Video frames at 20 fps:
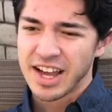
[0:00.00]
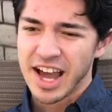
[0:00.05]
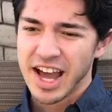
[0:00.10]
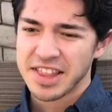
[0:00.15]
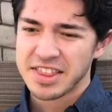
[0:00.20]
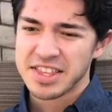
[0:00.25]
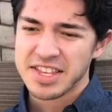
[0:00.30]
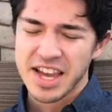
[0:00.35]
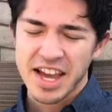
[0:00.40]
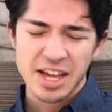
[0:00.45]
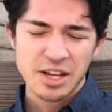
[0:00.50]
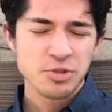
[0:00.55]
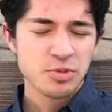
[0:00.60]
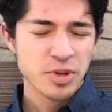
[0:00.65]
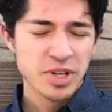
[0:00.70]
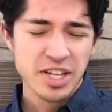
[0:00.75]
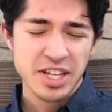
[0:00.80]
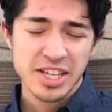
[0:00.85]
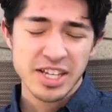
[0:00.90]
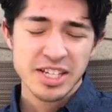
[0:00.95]
at the end
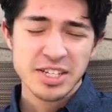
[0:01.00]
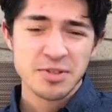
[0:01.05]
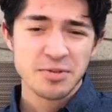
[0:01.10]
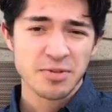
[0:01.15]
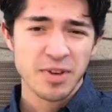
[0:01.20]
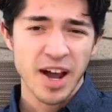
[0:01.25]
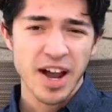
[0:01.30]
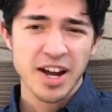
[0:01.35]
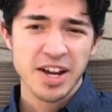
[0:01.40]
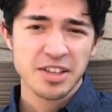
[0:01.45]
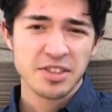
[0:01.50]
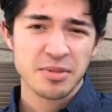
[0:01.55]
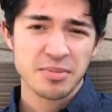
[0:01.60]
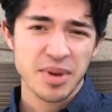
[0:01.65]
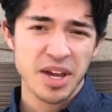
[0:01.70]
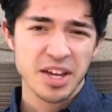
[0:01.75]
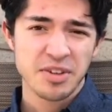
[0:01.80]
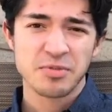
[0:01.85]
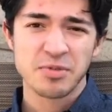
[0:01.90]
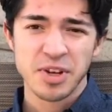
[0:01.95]
when he is fighting the
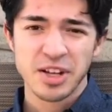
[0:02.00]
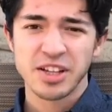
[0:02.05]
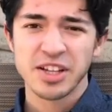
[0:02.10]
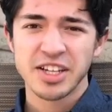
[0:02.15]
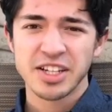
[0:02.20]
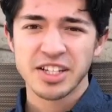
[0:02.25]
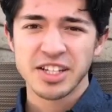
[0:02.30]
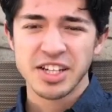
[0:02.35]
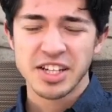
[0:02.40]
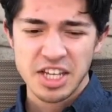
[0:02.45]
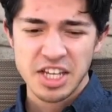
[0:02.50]
main villain,